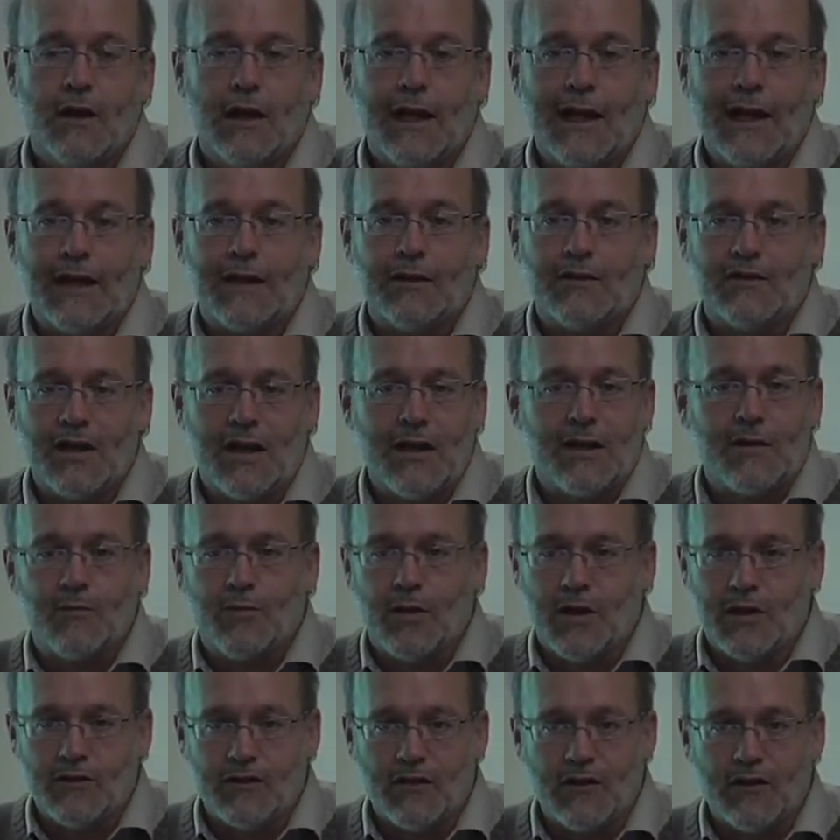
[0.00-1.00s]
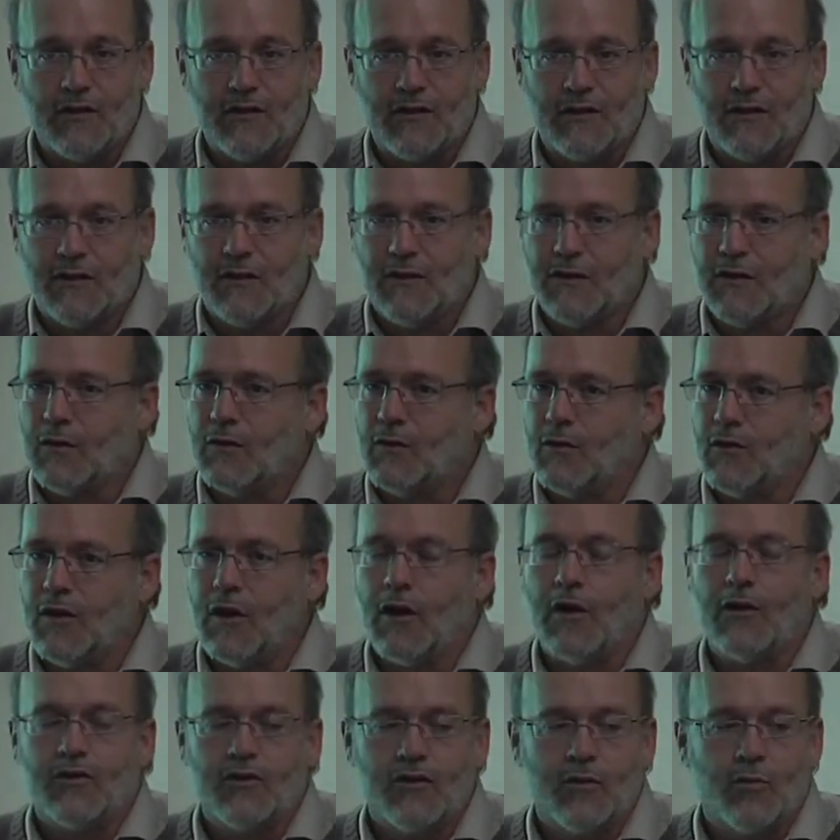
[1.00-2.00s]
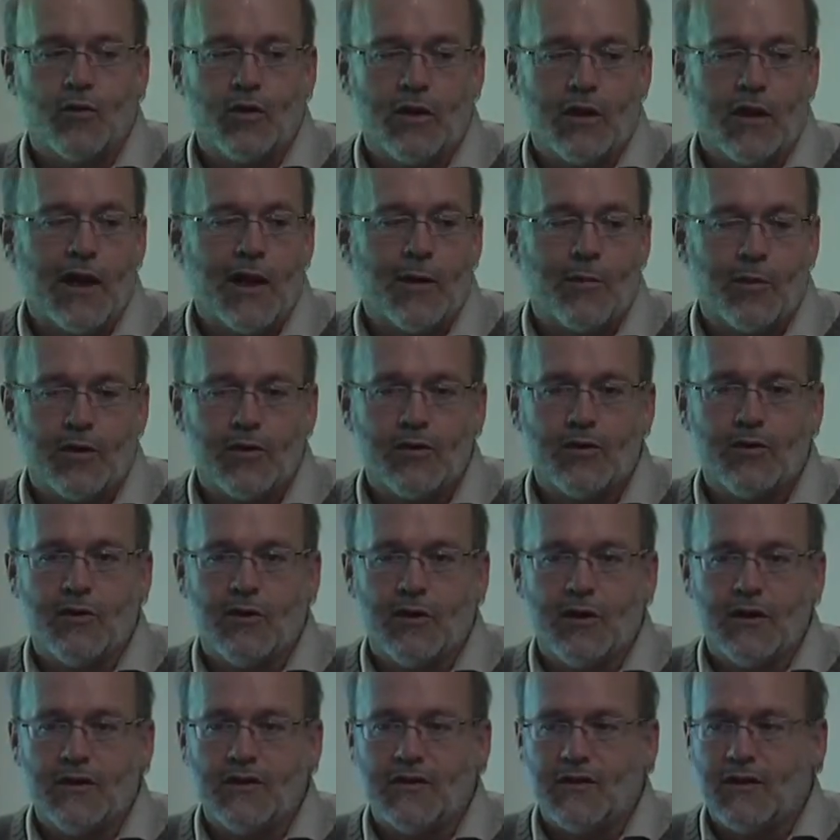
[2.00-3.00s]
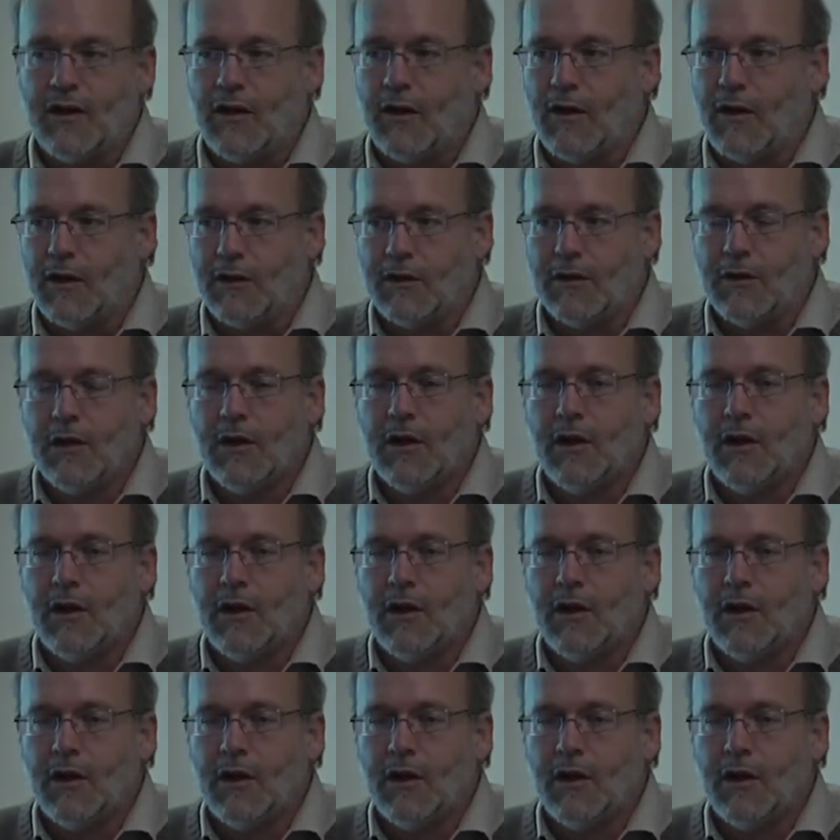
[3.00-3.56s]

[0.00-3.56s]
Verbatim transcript: and tight budgets, there are some real opportunities there.